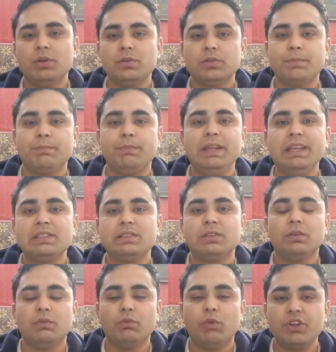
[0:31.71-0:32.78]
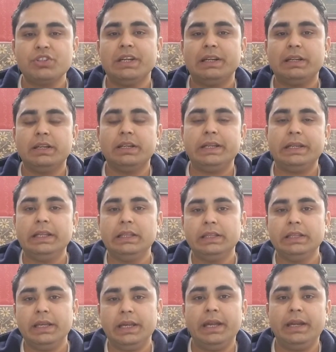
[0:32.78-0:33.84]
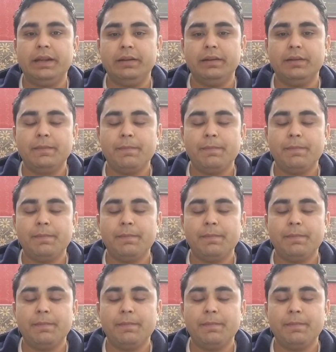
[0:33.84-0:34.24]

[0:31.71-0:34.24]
so please watch it till the end.